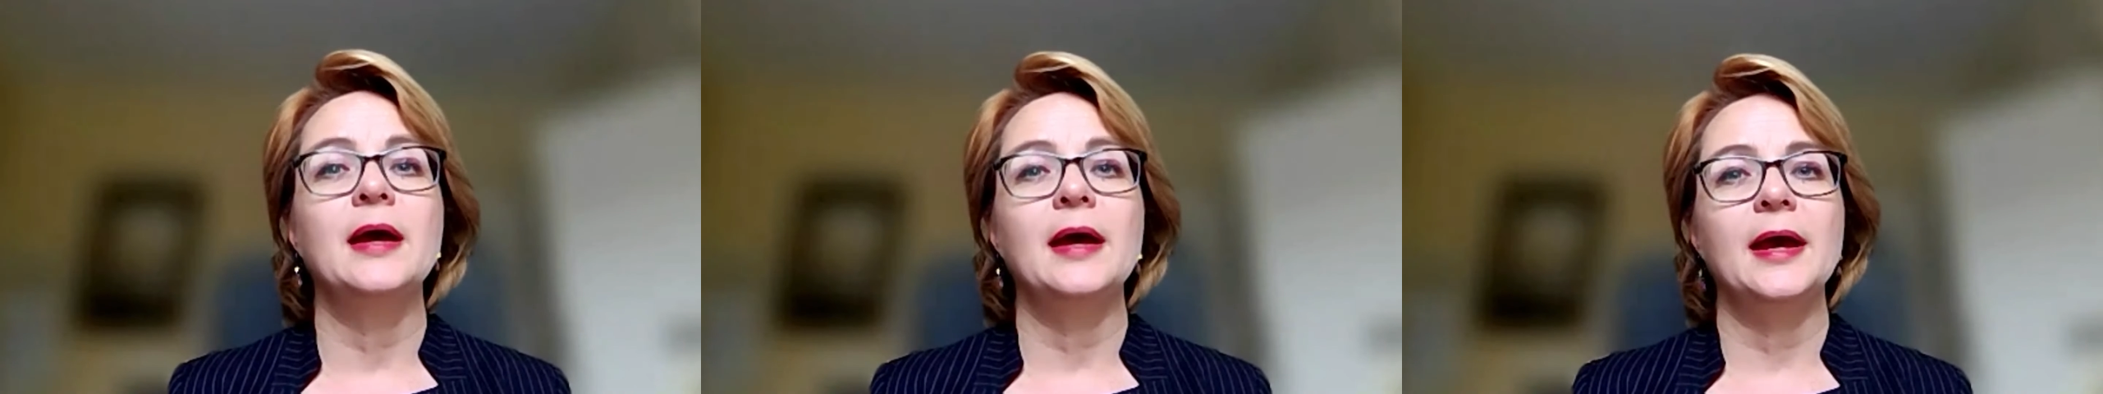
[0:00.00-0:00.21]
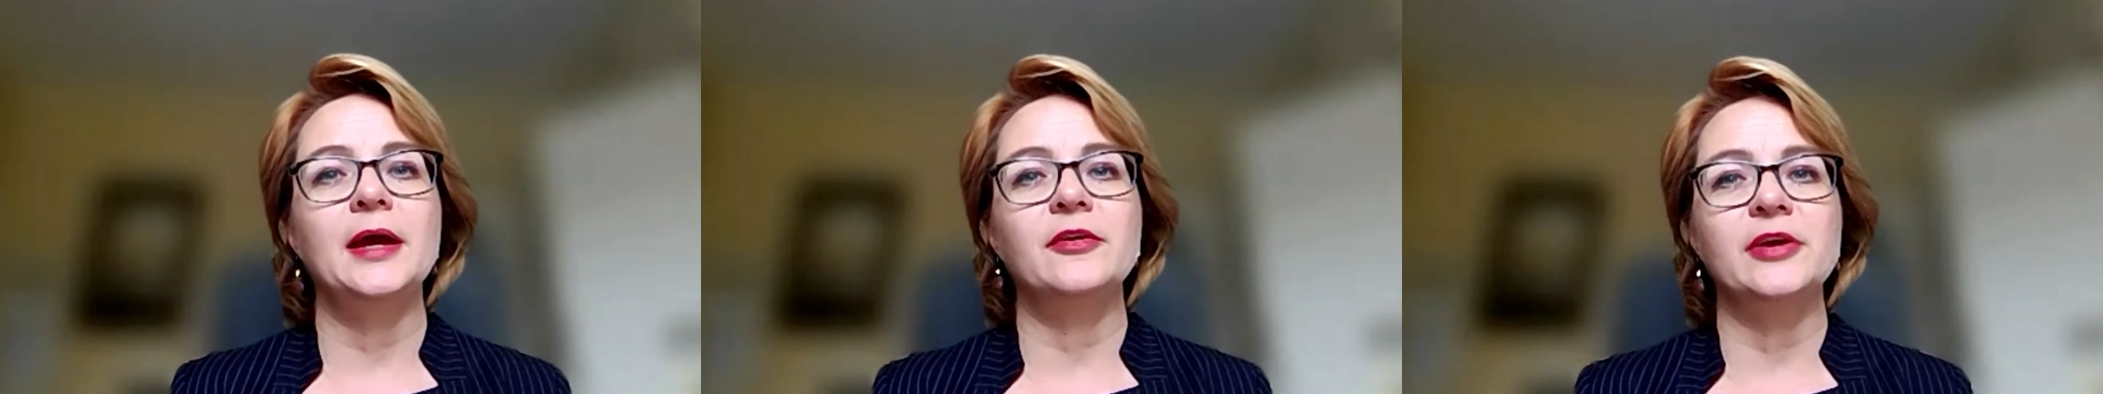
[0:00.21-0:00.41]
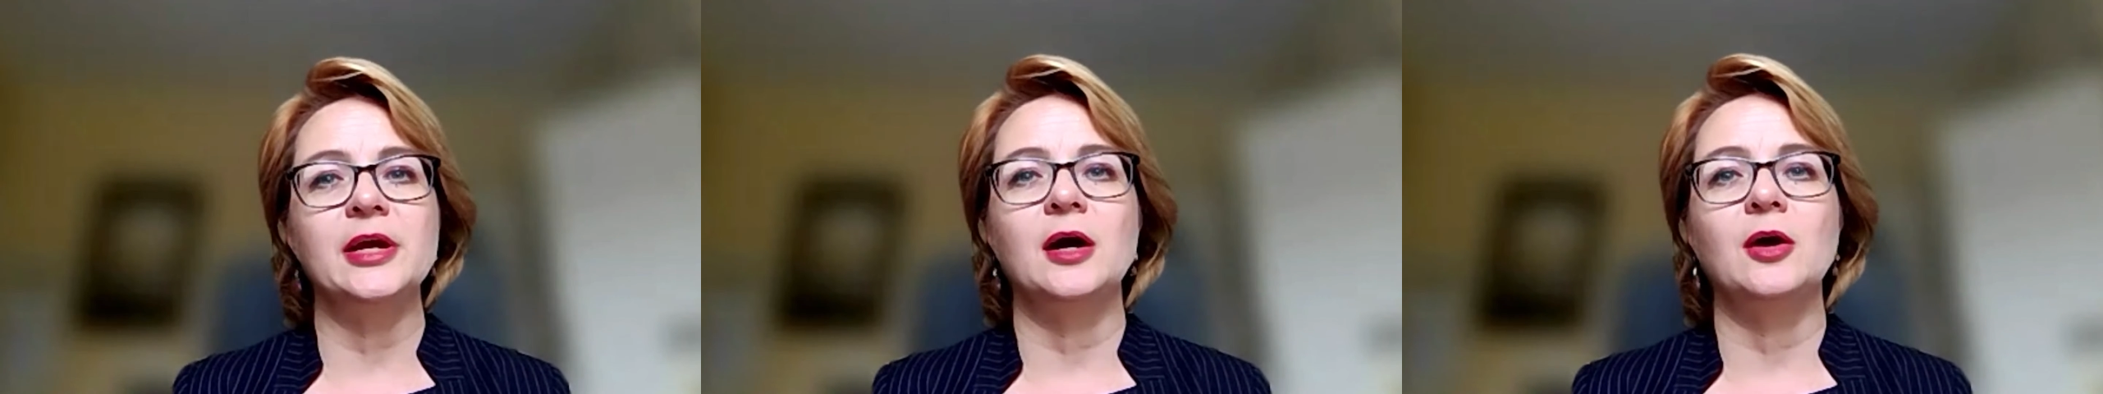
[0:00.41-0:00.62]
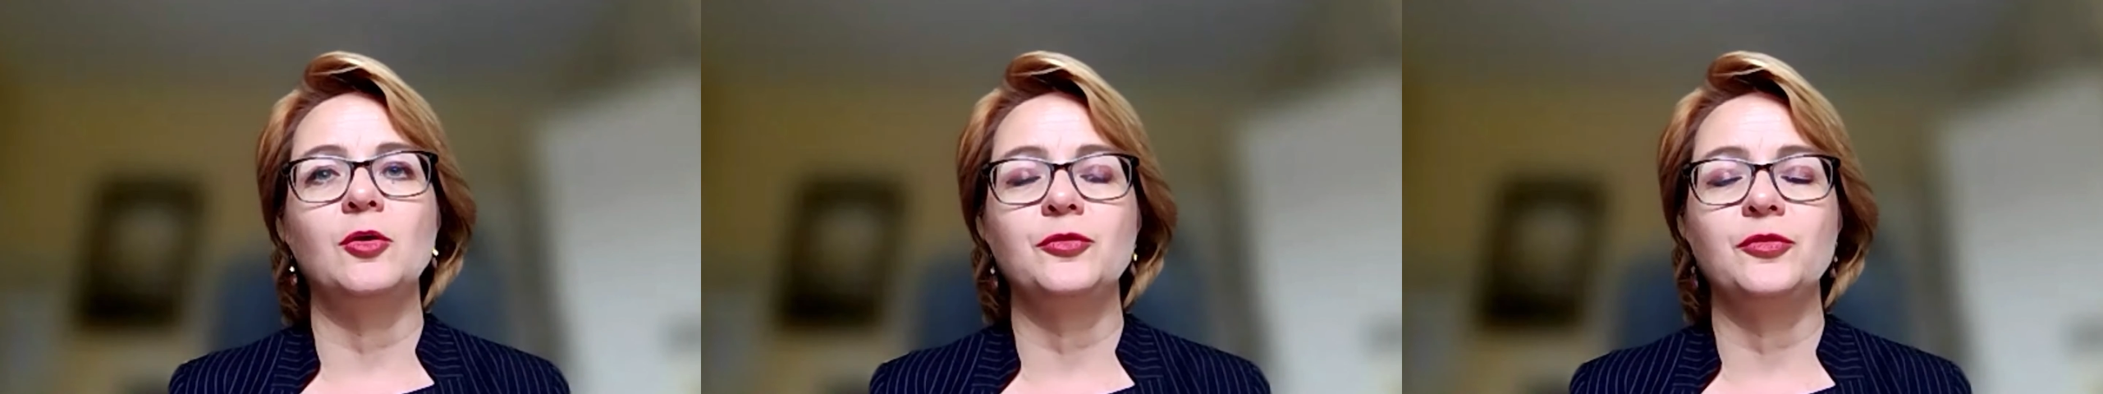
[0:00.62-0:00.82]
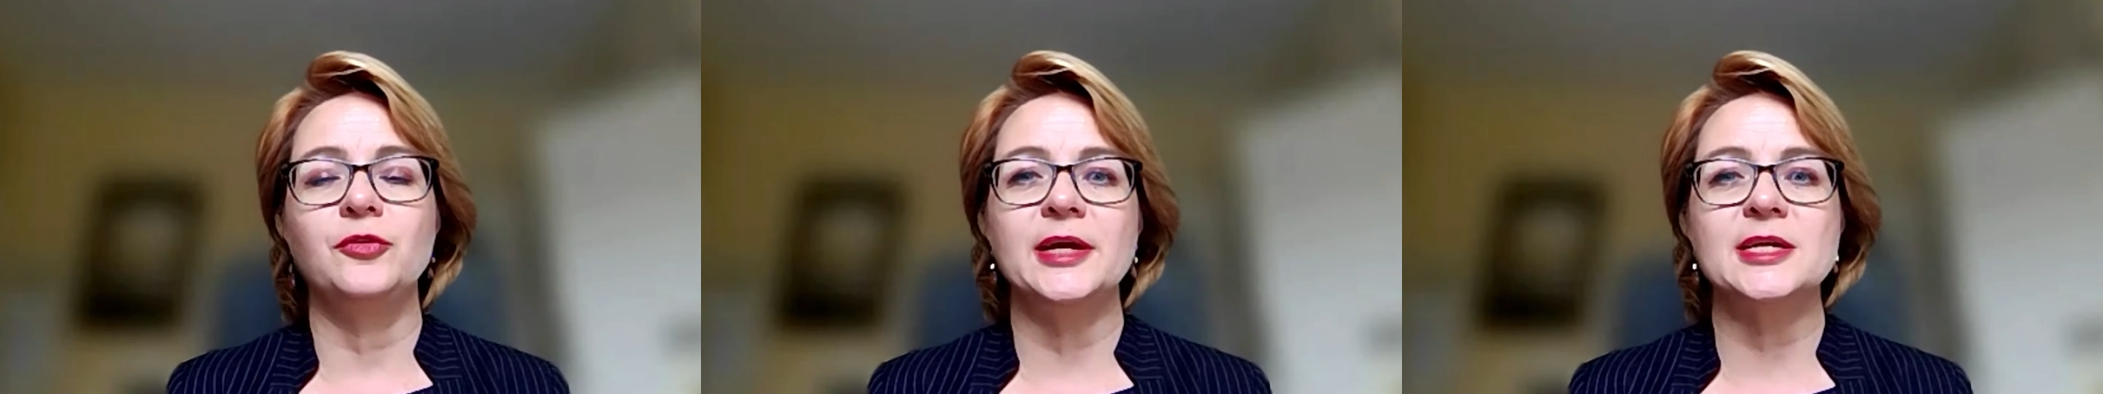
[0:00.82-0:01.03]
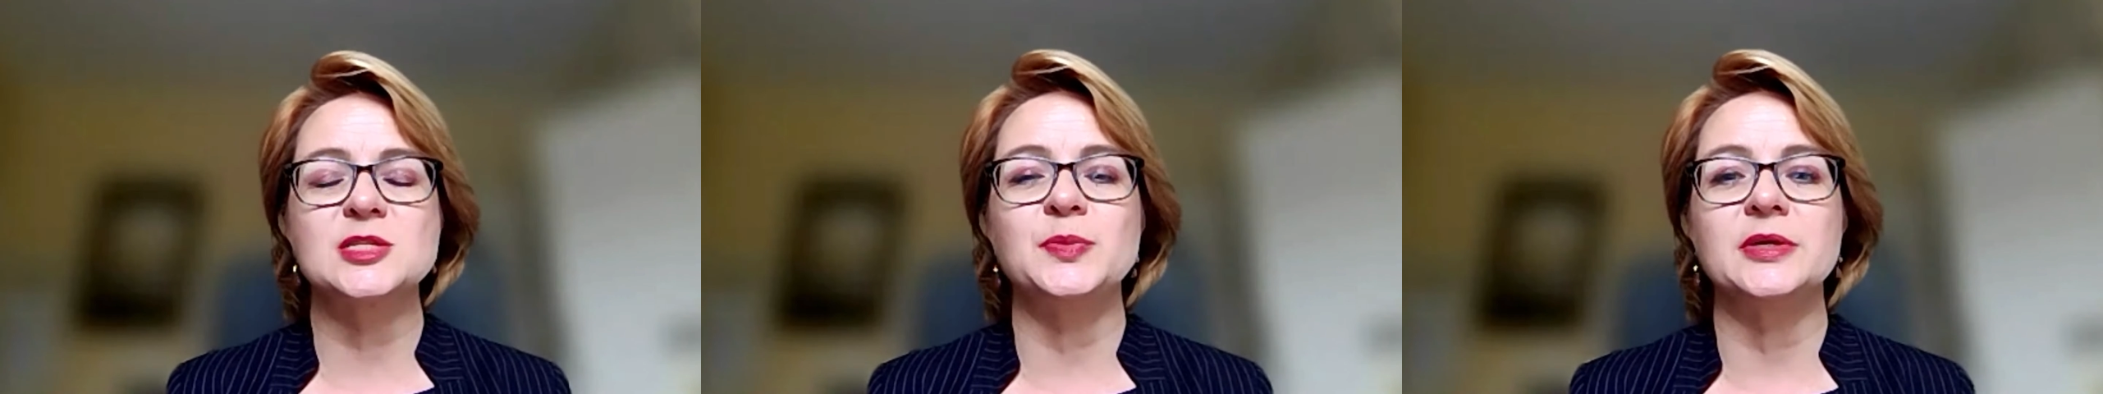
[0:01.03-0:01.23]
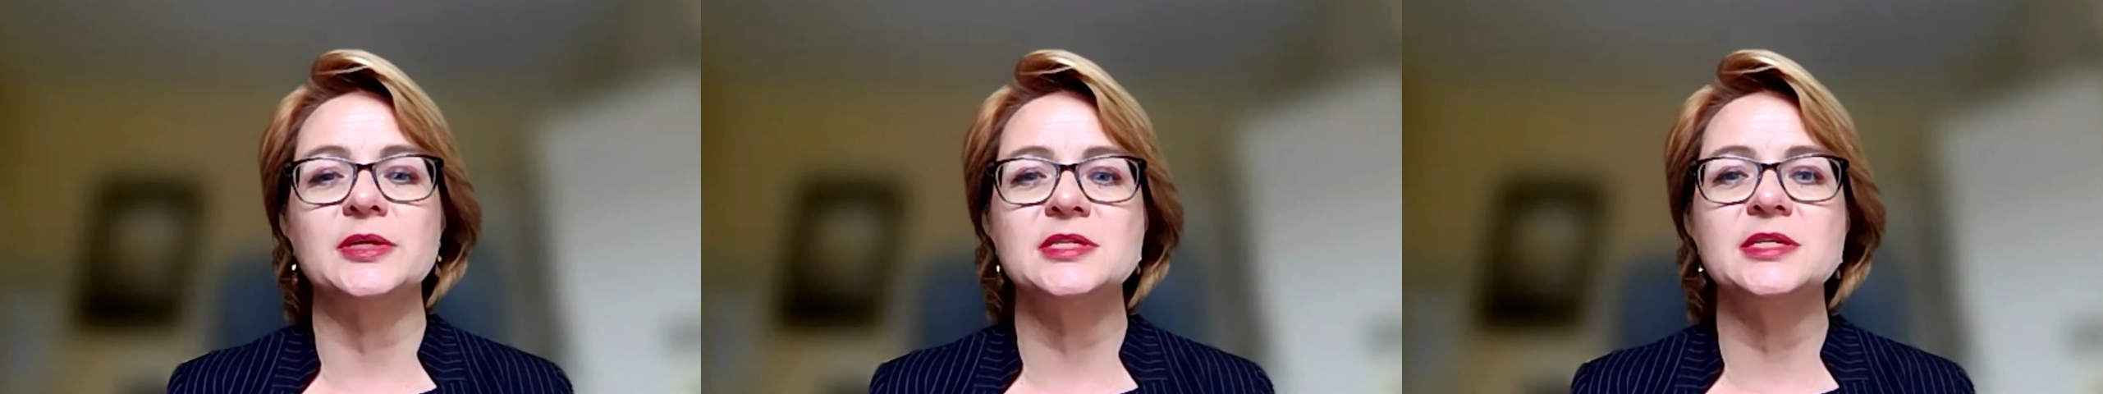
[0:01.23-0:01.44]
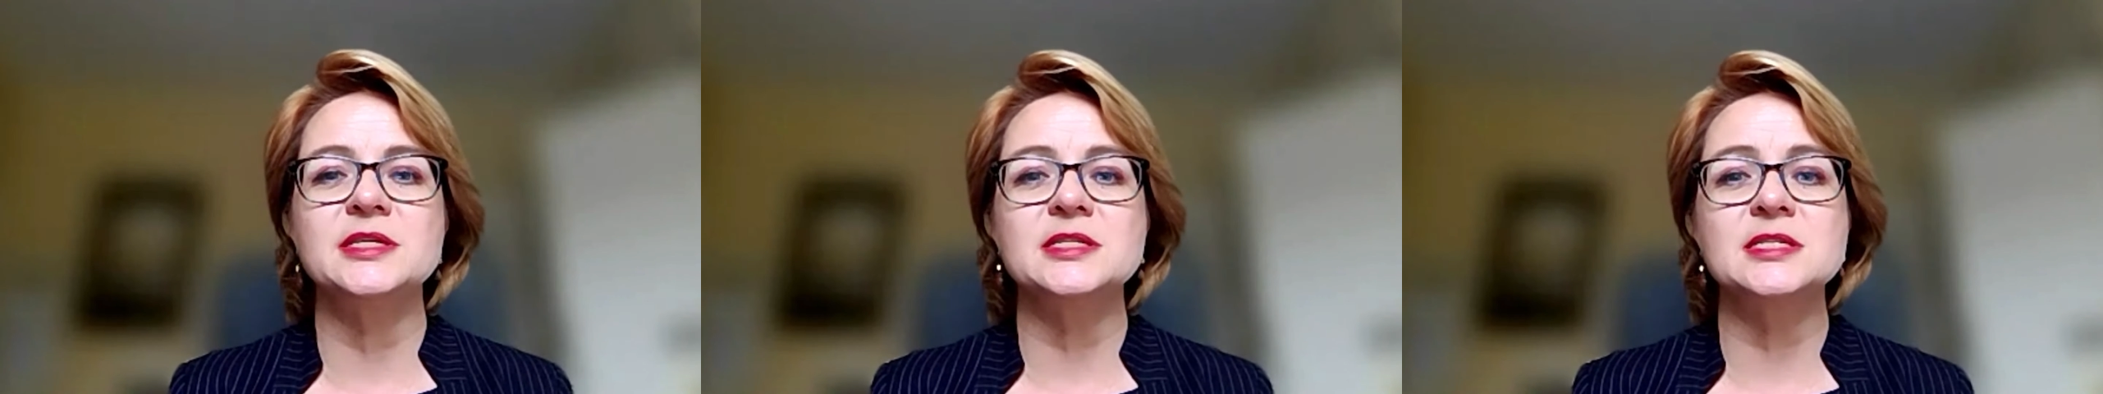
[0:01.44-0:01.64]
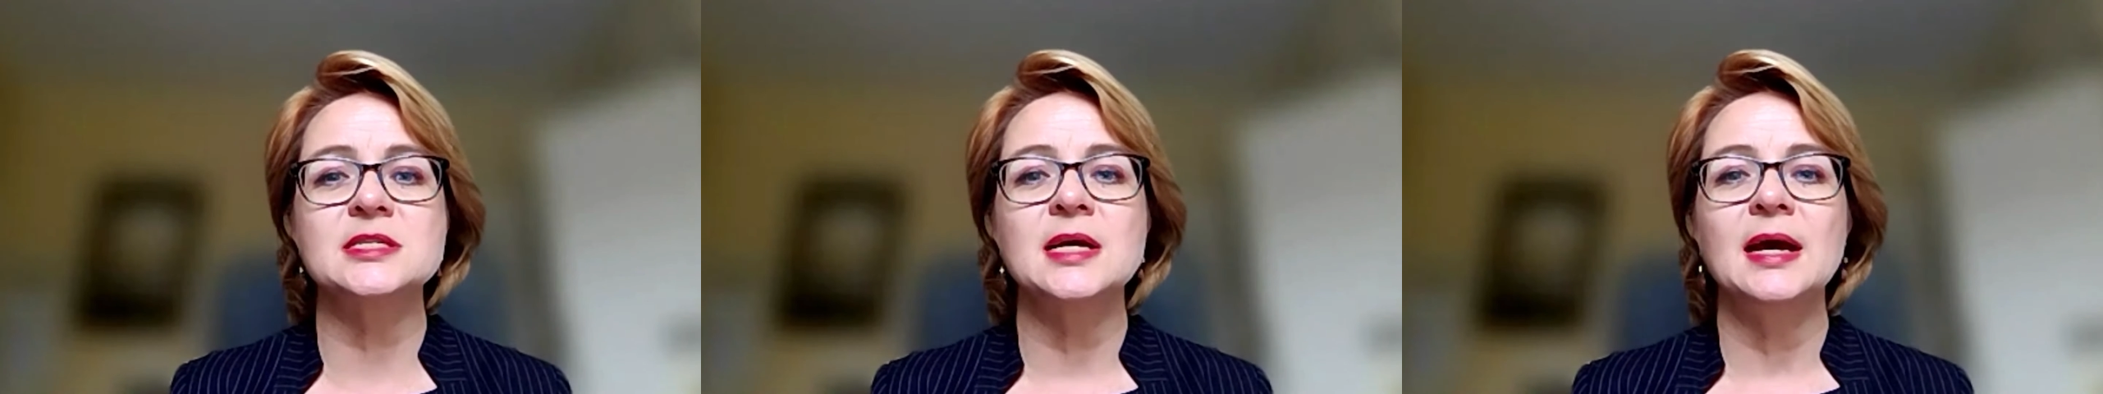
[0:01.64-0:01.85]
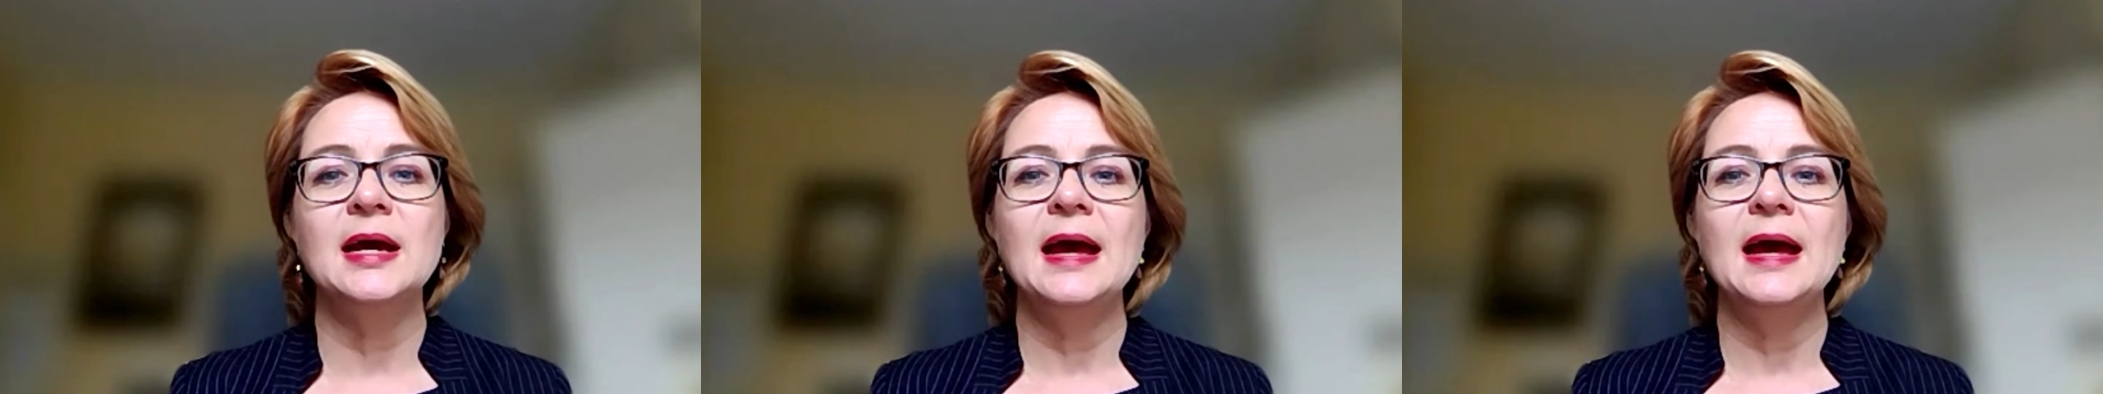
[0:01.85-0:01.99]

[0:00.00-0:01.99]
area of expertise.